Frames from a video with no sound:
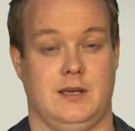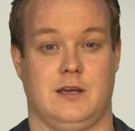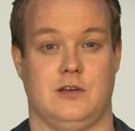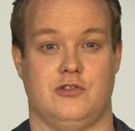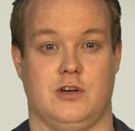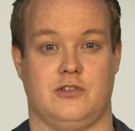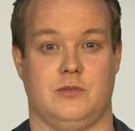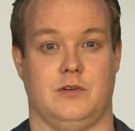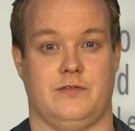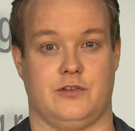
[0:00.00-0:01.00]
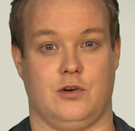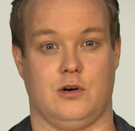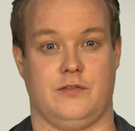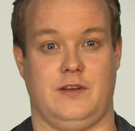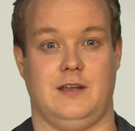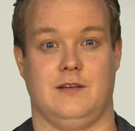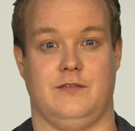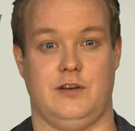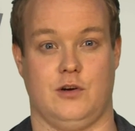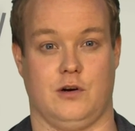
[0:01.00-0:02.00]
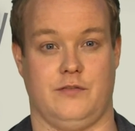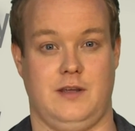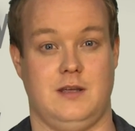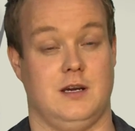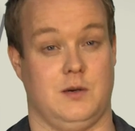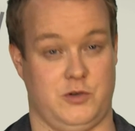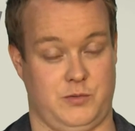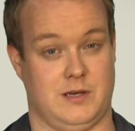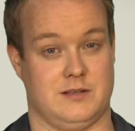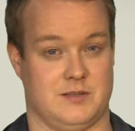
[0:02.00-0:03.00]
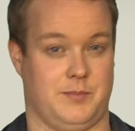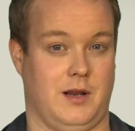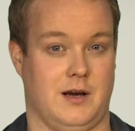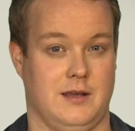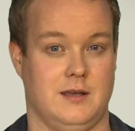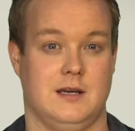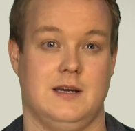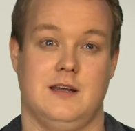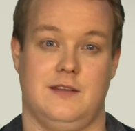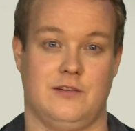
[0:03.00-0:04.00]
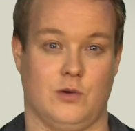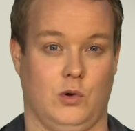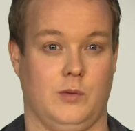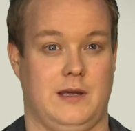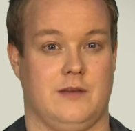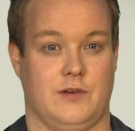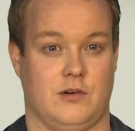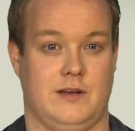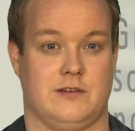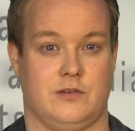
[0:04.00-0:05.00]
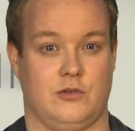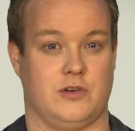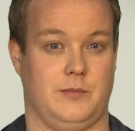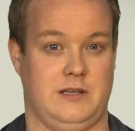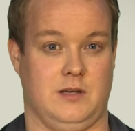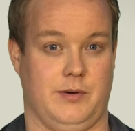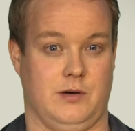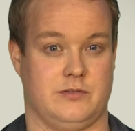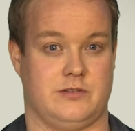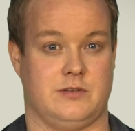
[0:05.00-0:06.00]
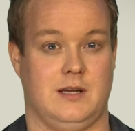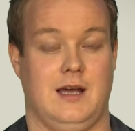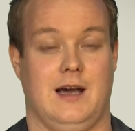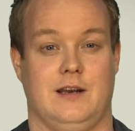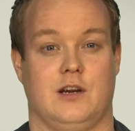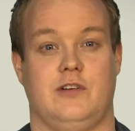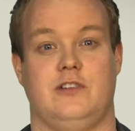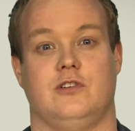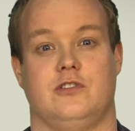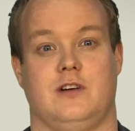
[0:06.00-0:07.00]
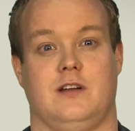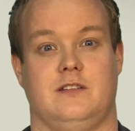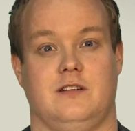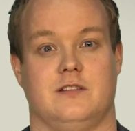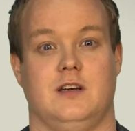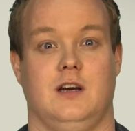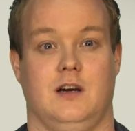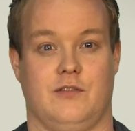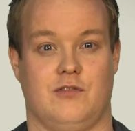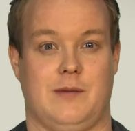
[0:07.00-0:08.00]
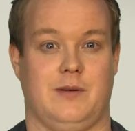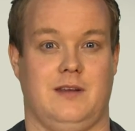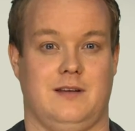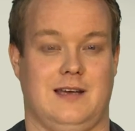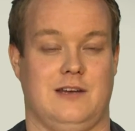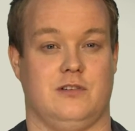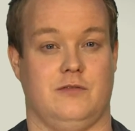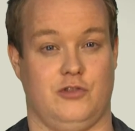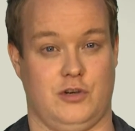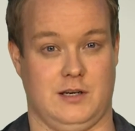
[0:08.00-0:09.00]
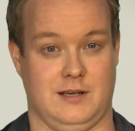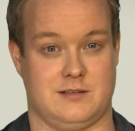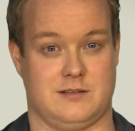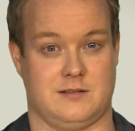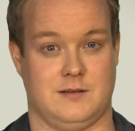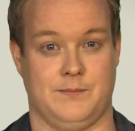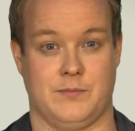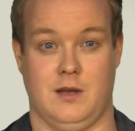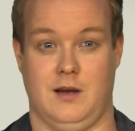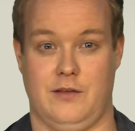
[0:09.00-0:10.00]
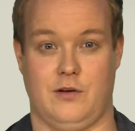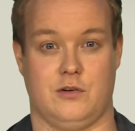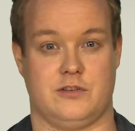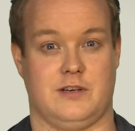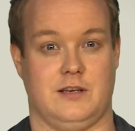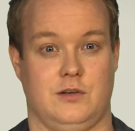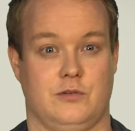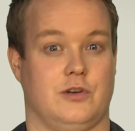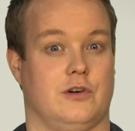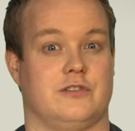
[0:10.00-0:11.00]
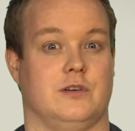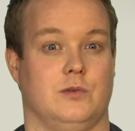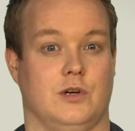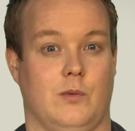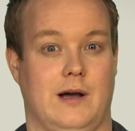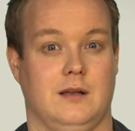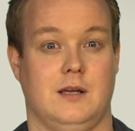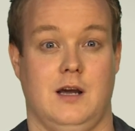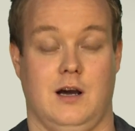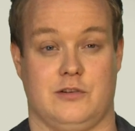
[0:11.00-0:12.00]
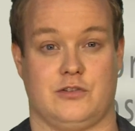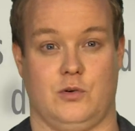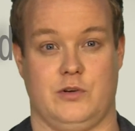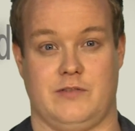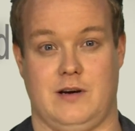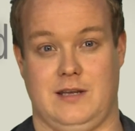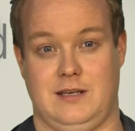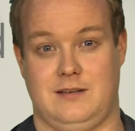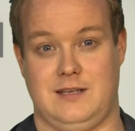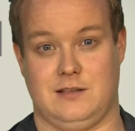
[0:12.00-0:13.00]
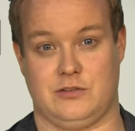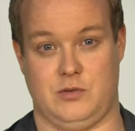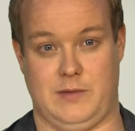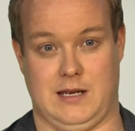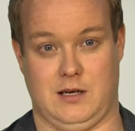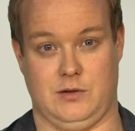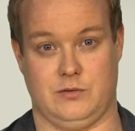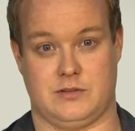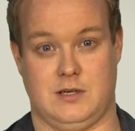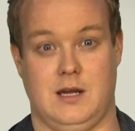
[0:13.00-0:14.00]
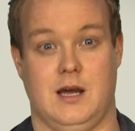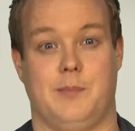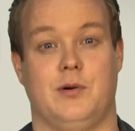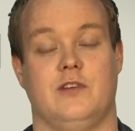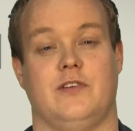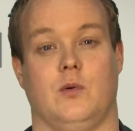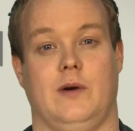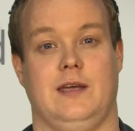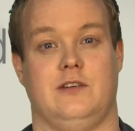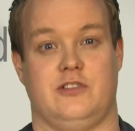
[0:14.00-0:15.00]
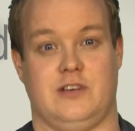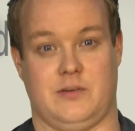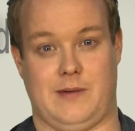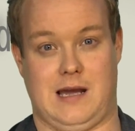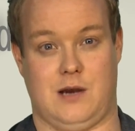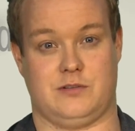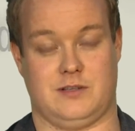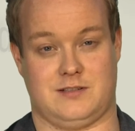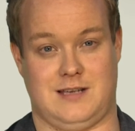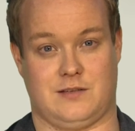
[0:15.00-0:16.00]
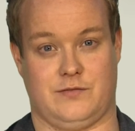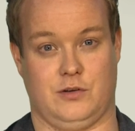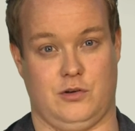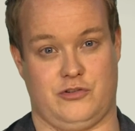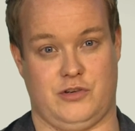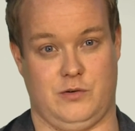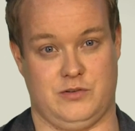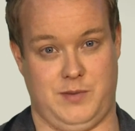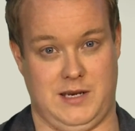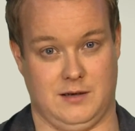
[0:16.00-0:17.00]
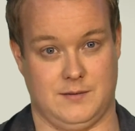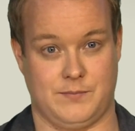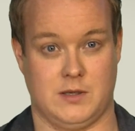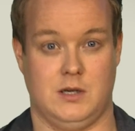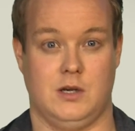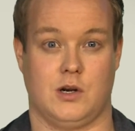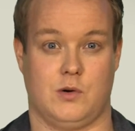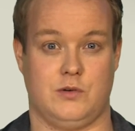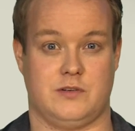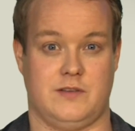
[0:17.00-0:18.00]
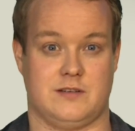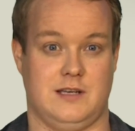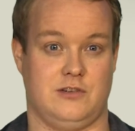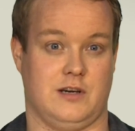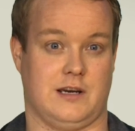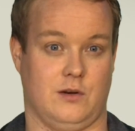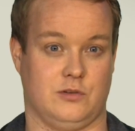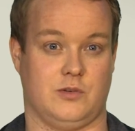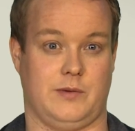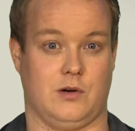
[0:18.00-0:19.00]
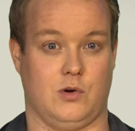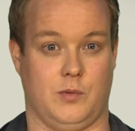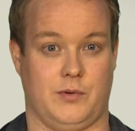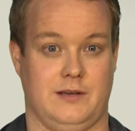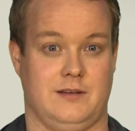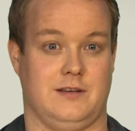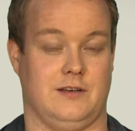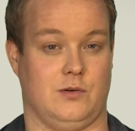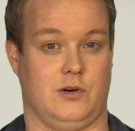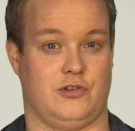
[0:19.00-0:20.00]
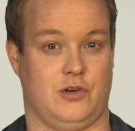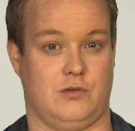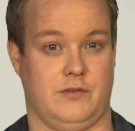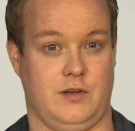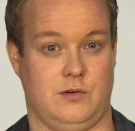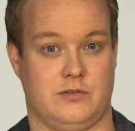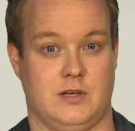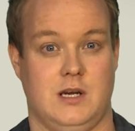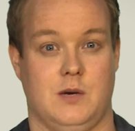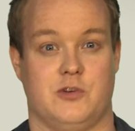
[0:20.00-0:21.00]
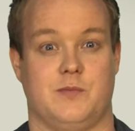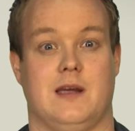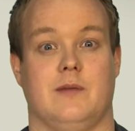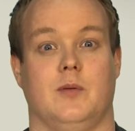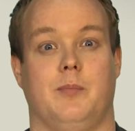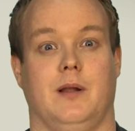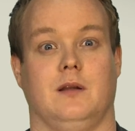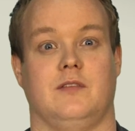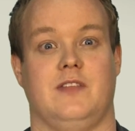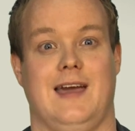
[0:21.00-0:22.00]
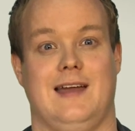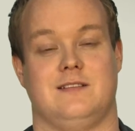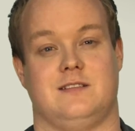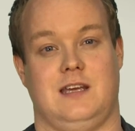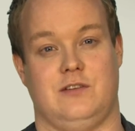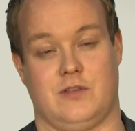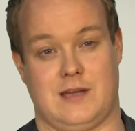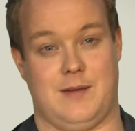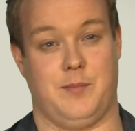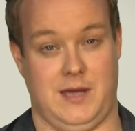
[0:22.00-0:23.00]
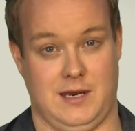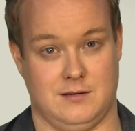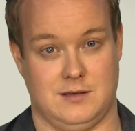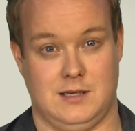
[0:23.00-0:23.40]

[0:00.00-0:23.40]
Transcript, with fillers: in conjunction with photography and videography, which we can supply, these all make for great social media posts and increase your chances of grabbing the attention of journalists. Other on-site news hooks that work well are stories around any deals you may close, a perfect way to shout about how successful your show has been. Quotes of this nature can also be incorporated into our show reviews, which make up the bulk of the end stage of the campaign.